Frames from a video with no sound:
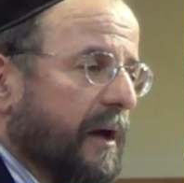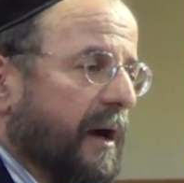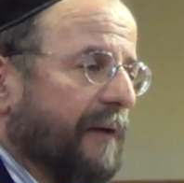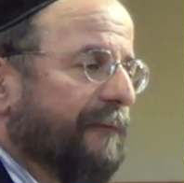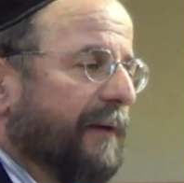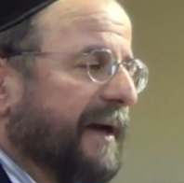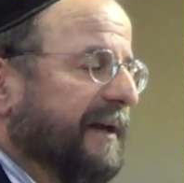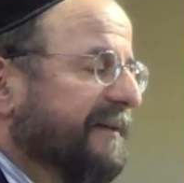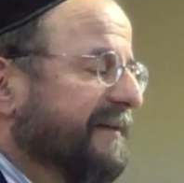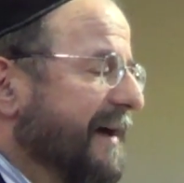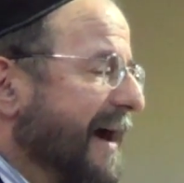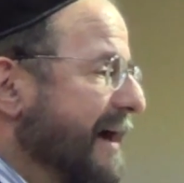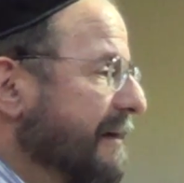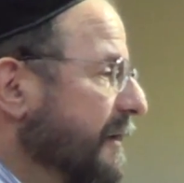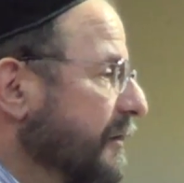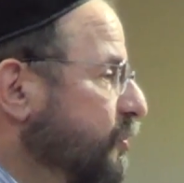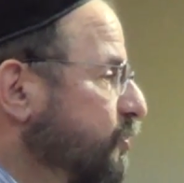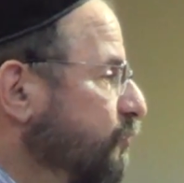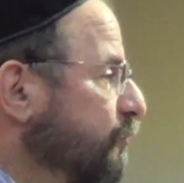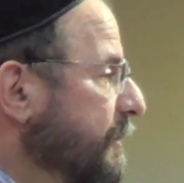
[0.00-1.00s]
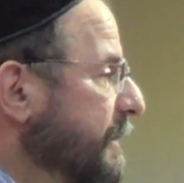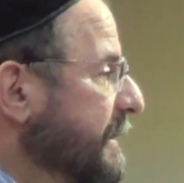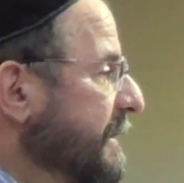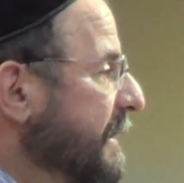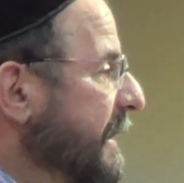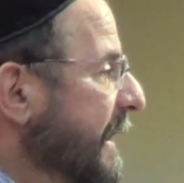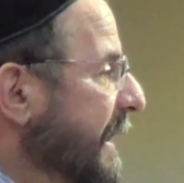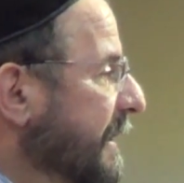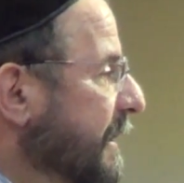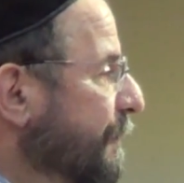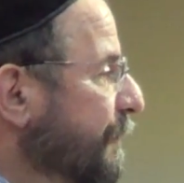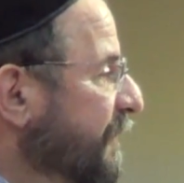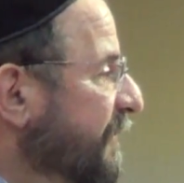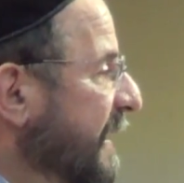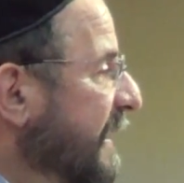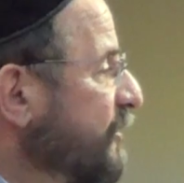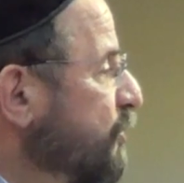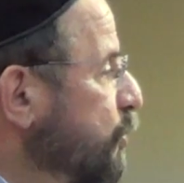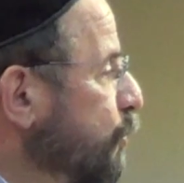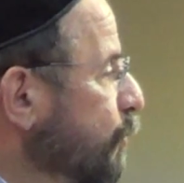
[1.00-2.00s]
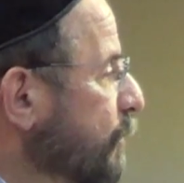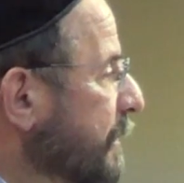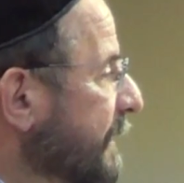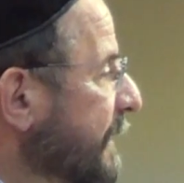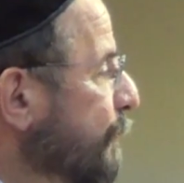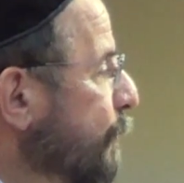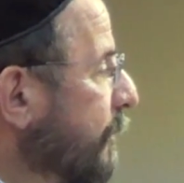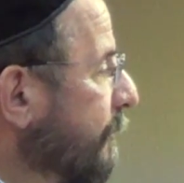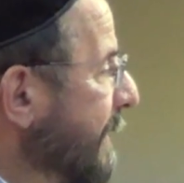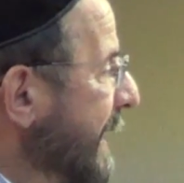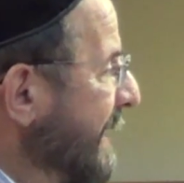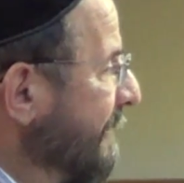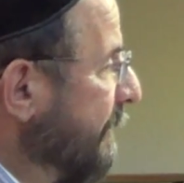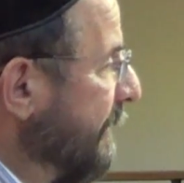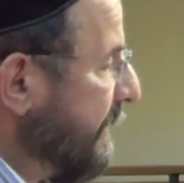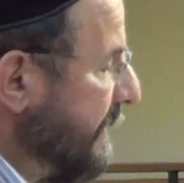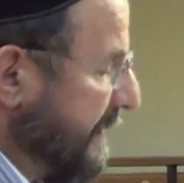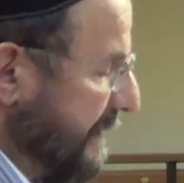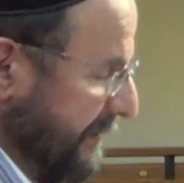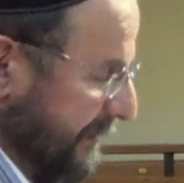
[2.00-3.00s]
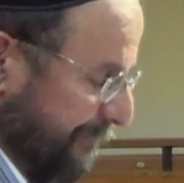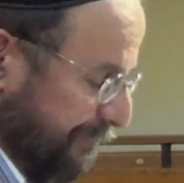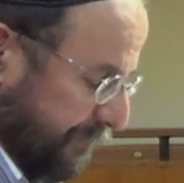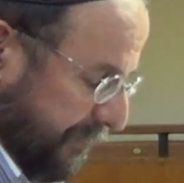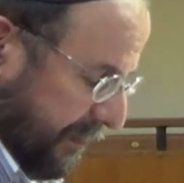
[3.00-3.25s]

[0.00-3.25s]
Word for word: of idolatry, and of sexual immorality,